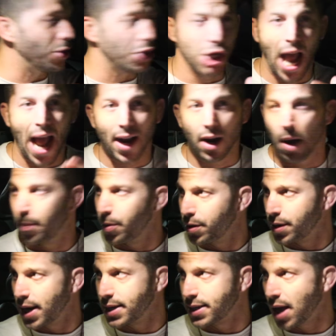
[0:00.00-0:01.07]
jack up your
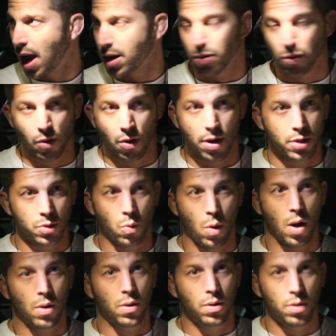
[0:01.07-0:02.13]
testosterone as
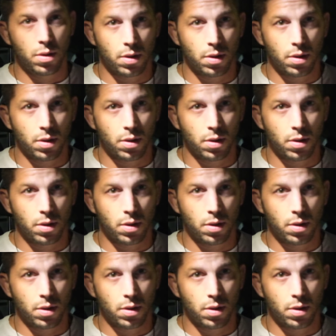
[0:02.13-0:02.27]
well,